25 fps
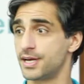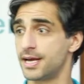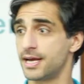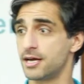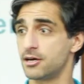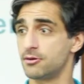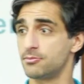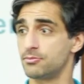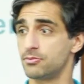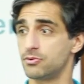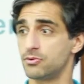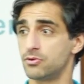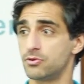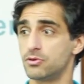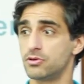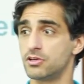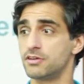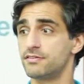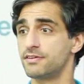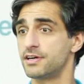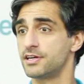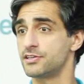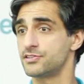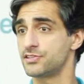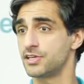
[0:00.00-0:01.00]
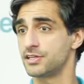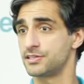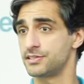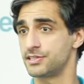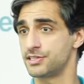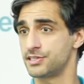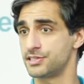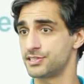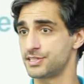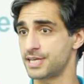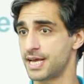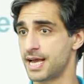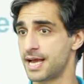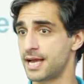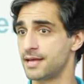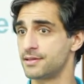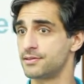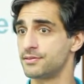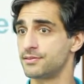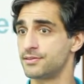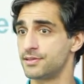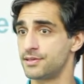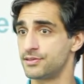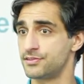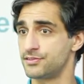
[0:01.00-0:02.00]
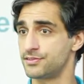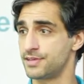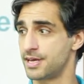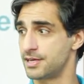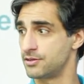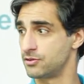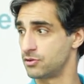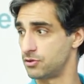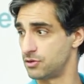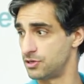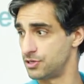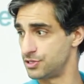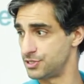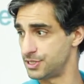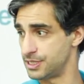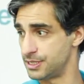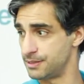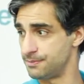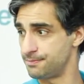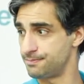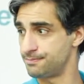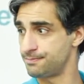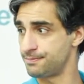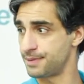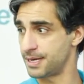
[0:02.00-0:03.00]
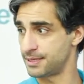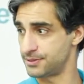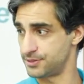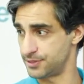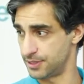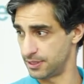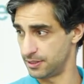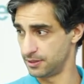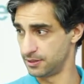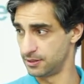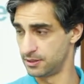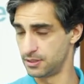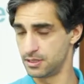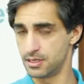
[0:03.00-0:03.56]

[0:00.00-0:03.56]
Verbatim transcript: help all of us understand this technology better